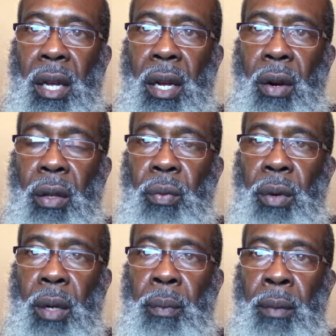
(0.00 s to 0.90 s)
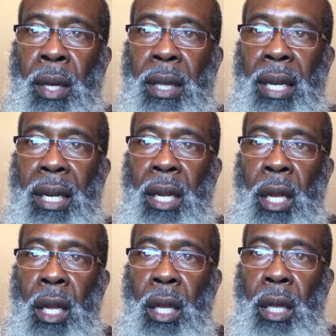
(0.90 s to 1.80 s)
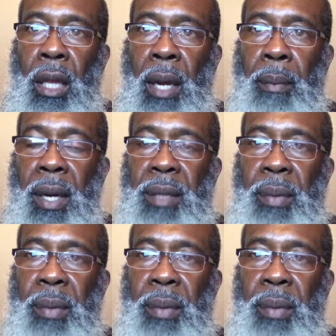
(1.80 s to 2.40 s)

earth realm, then they must